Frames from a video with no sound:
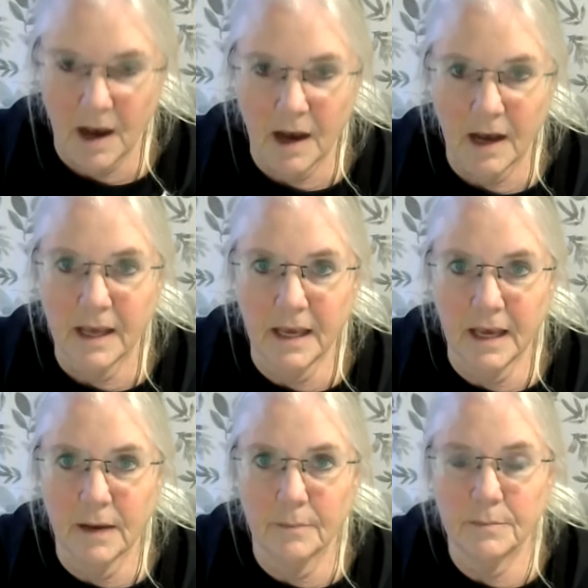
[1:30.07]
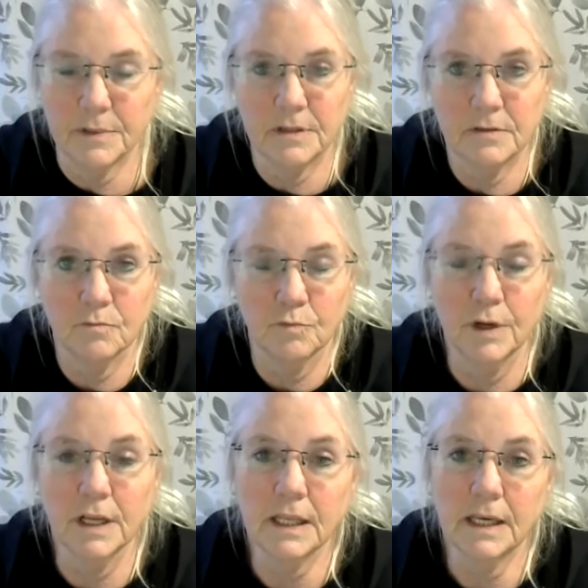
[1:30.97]
I am
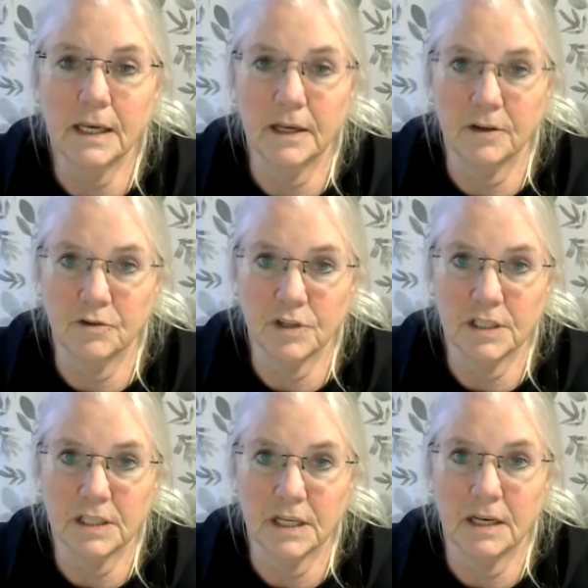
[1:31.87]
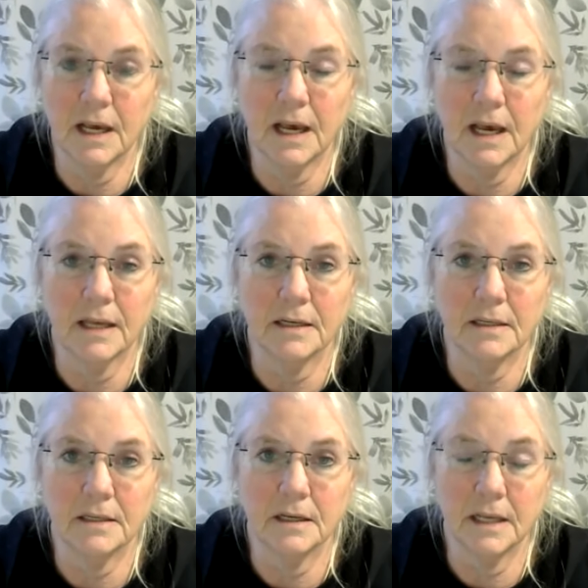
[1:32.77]
really interested in